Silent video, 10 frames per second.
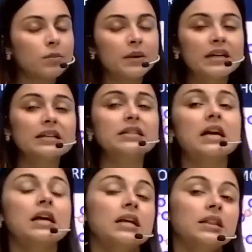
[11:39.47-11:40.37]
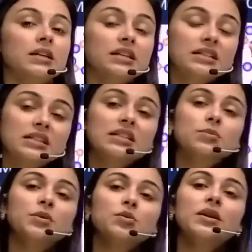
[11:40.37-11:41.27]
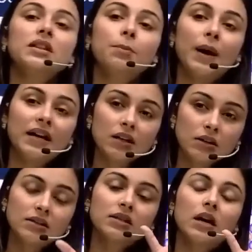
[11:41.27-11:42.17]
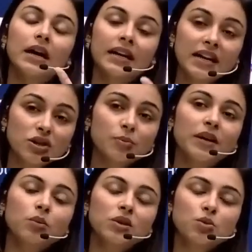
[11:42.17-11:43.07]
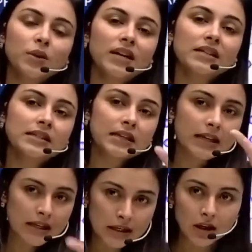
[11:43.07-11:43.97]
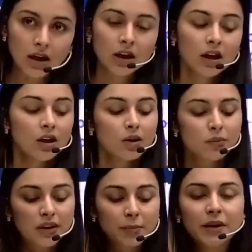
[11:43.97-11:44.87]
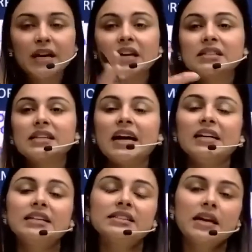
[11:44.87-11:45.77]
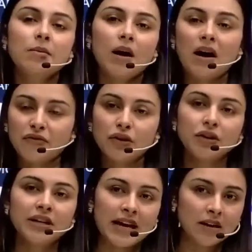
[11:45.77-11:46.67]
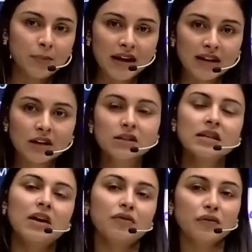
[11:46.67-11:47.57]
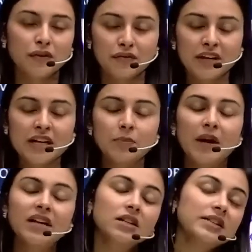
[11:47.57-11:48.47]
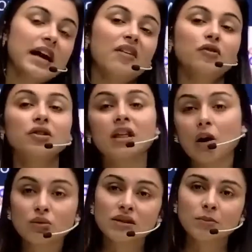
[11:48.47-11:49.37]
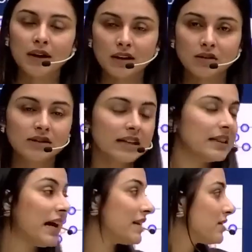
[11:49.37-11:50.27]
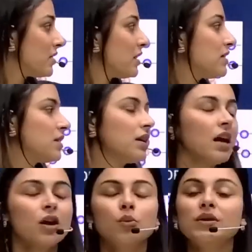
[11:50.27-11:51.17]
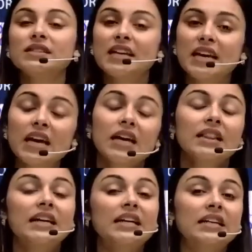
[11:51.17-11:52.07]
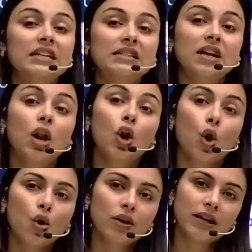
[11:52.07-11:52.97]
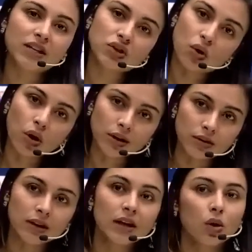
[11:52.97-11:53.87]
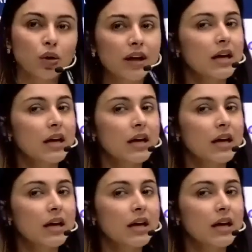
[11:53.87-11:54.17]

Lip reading: means the distance between the particles, the arrangement which we can see here, will be exactly same after 10 particles, after 15 particles, after 1,000 particles, and that is the reason we say that it is a long range order. Okay,